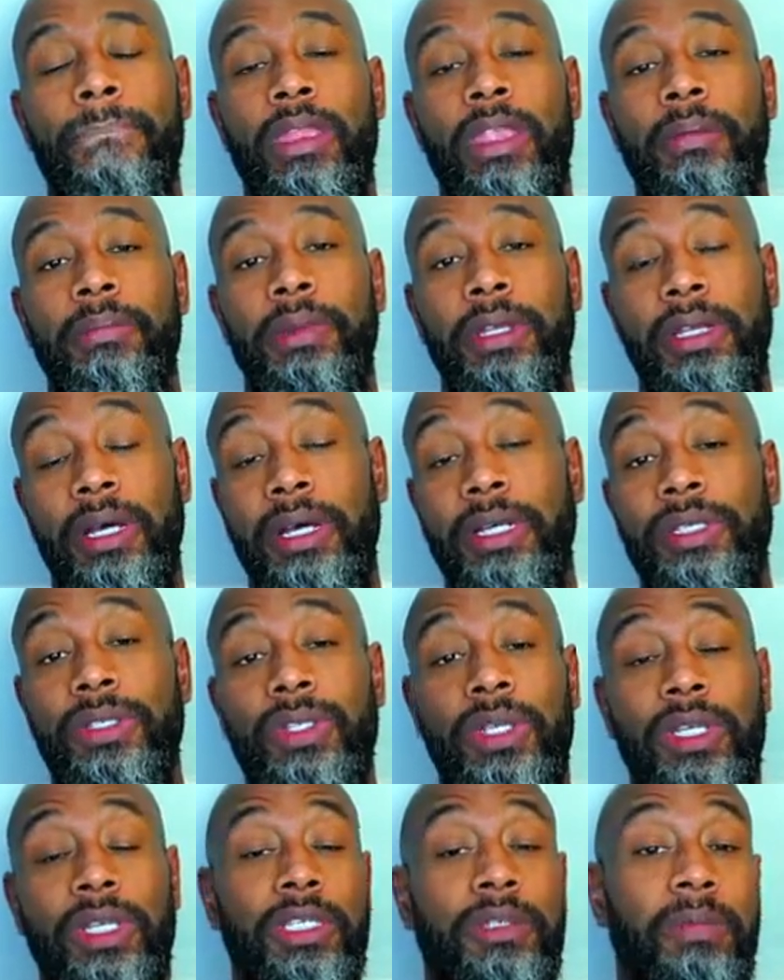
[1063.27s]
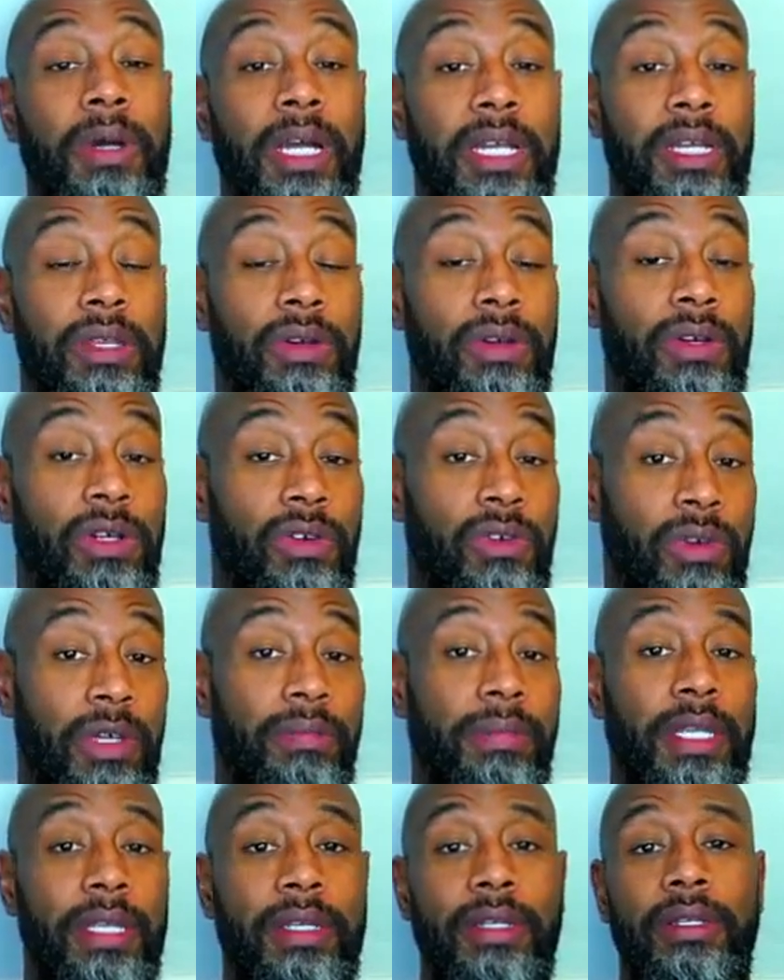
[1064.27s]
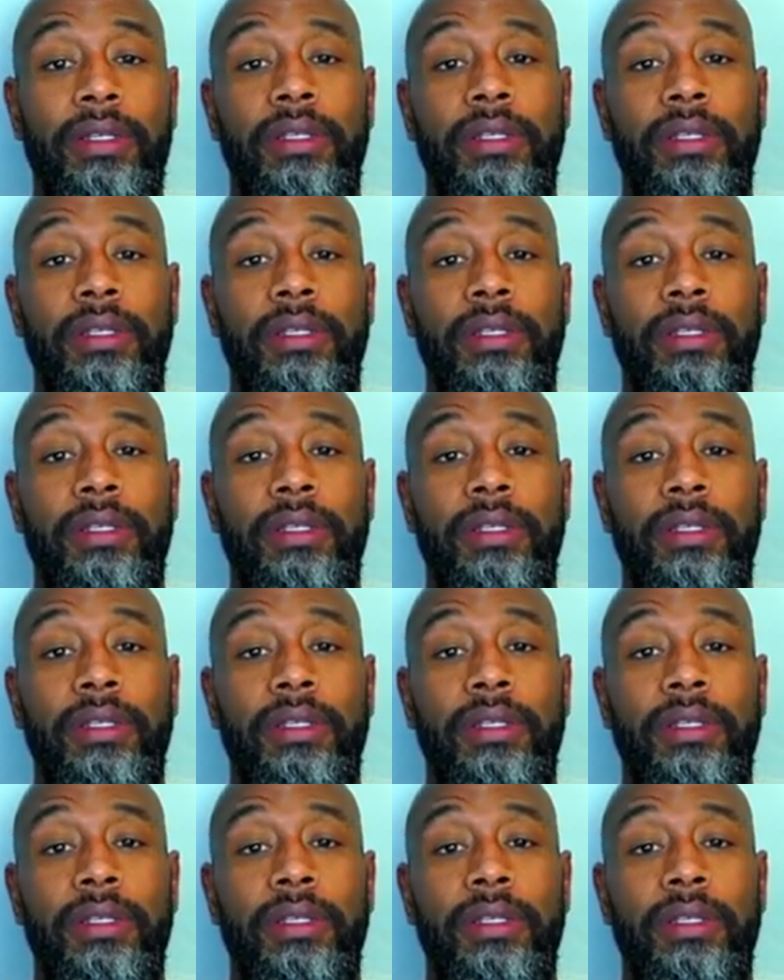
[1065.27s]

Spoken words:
Because it is my inner agreement.